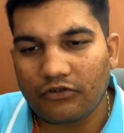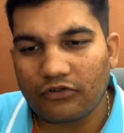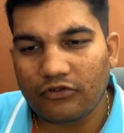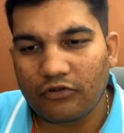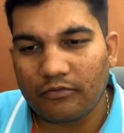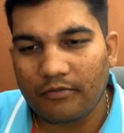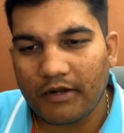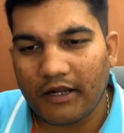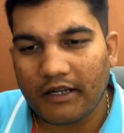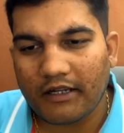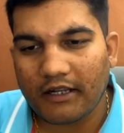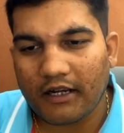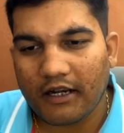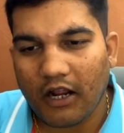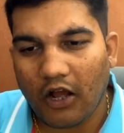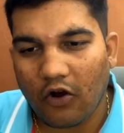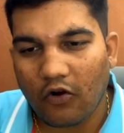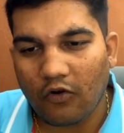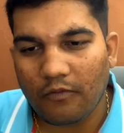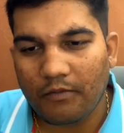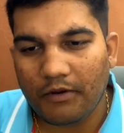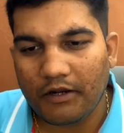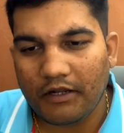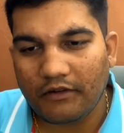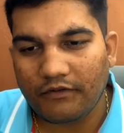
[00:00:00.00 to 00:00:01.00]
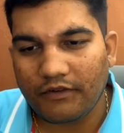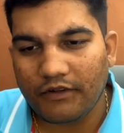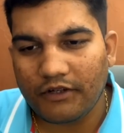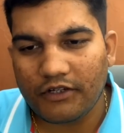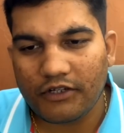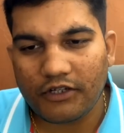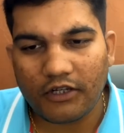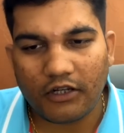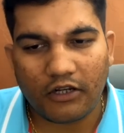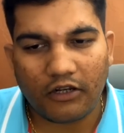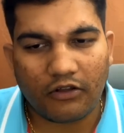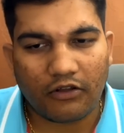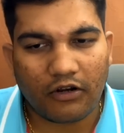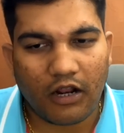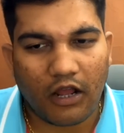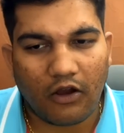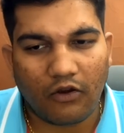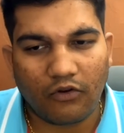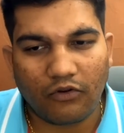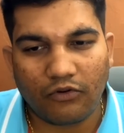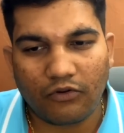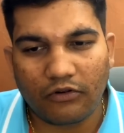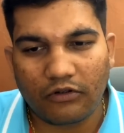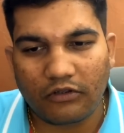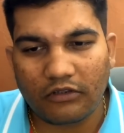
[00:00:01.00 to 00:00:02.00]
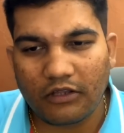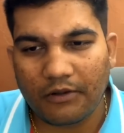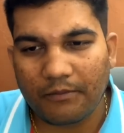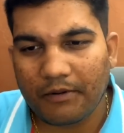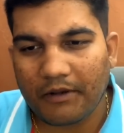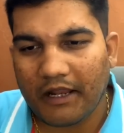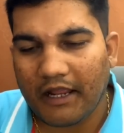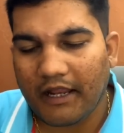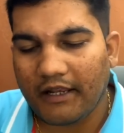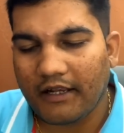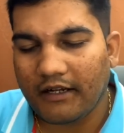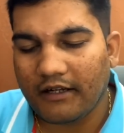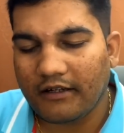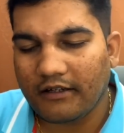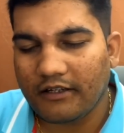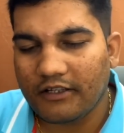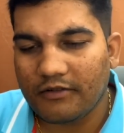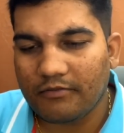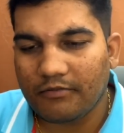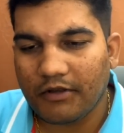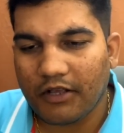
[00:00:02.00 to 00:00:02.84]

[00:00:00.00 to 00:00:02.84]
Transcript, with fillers: no matter how beneficial or how good the planet is,